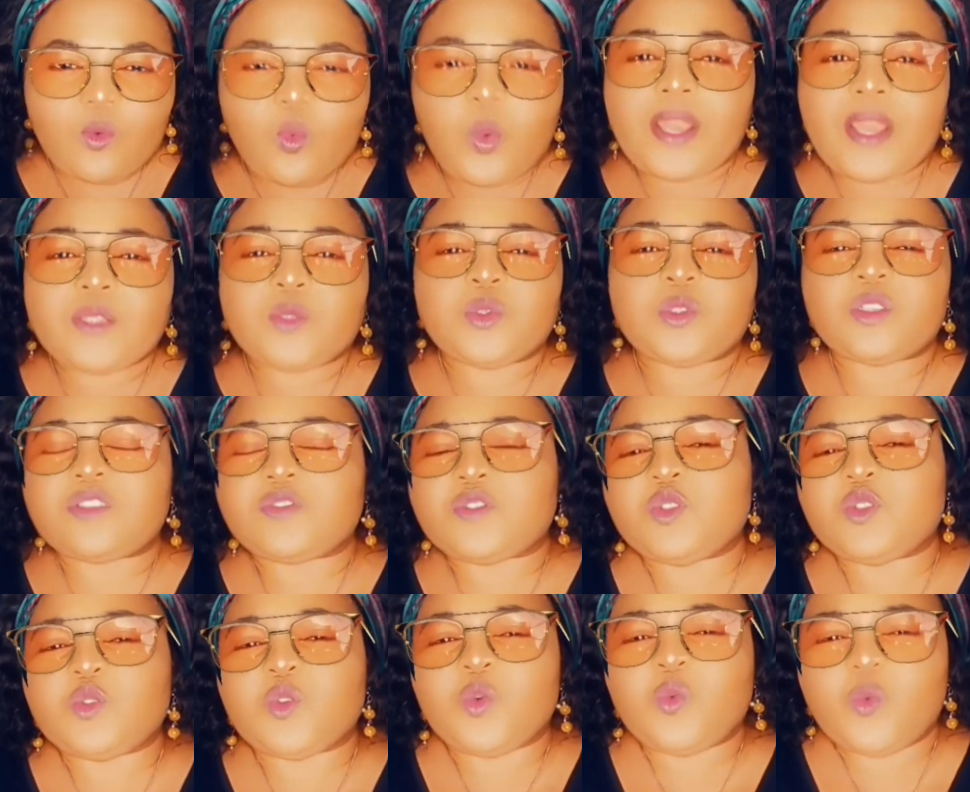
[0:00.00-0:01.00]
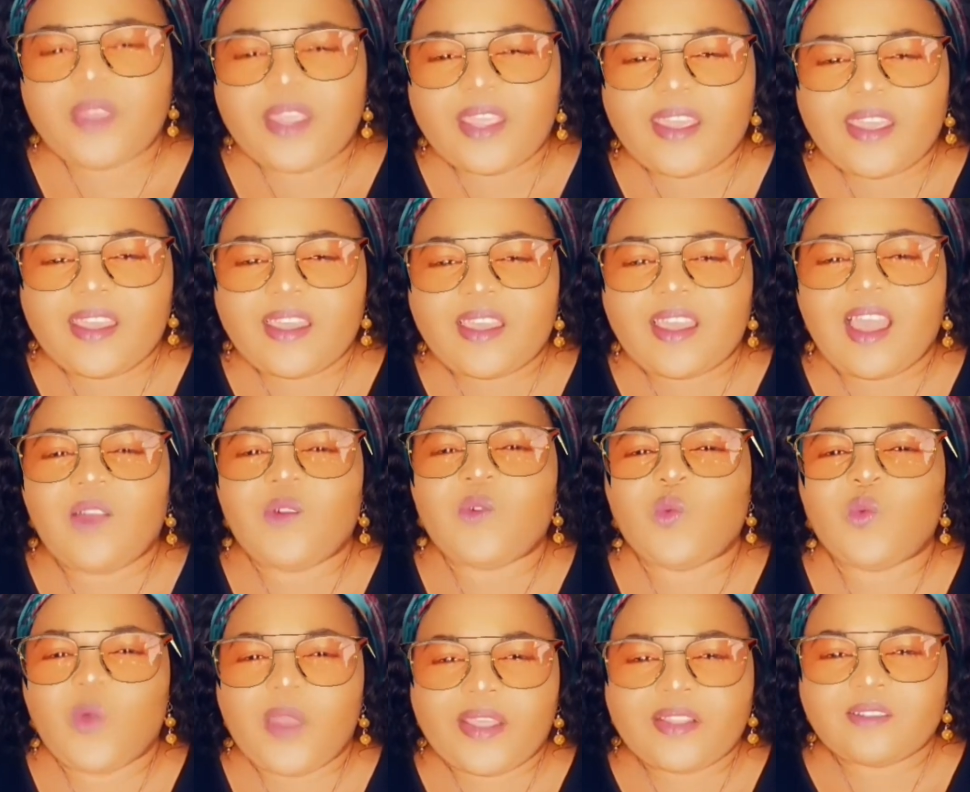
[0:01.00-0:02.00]
Whereas we don't even know where
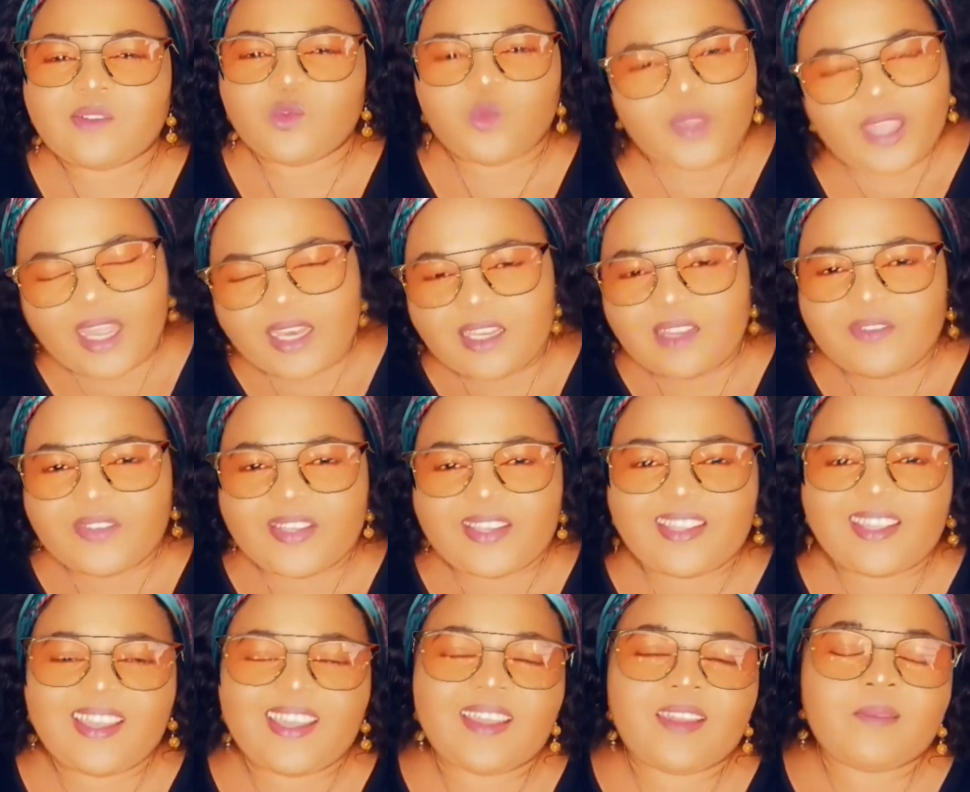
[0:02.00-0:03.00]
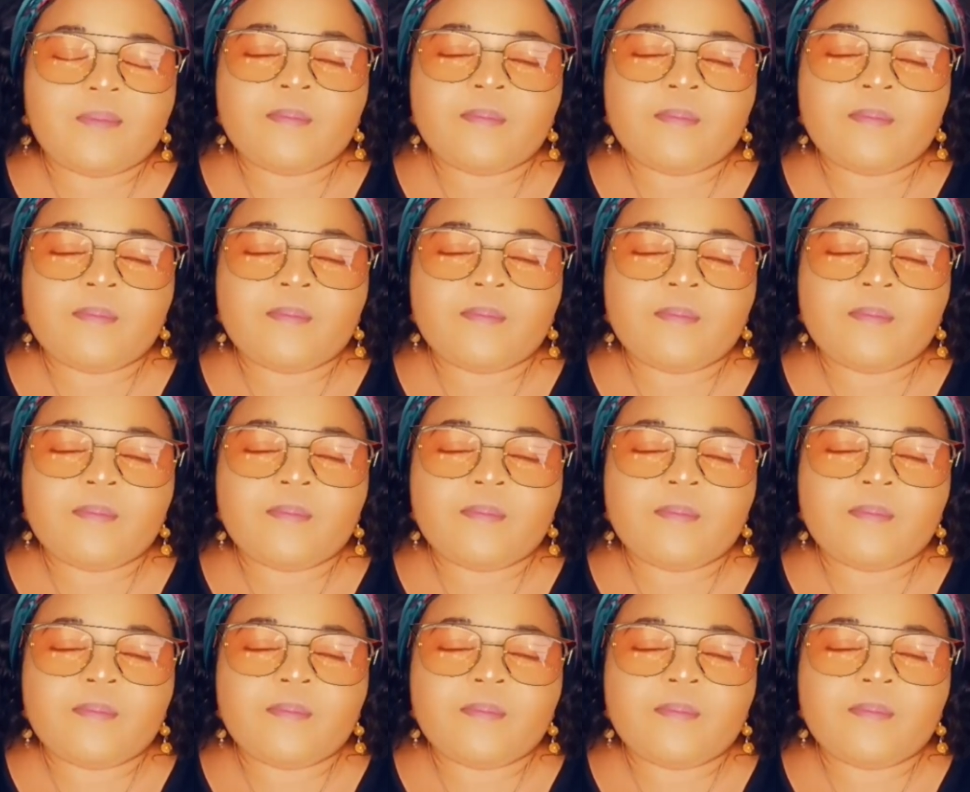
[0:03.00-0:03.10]
and when we are living here.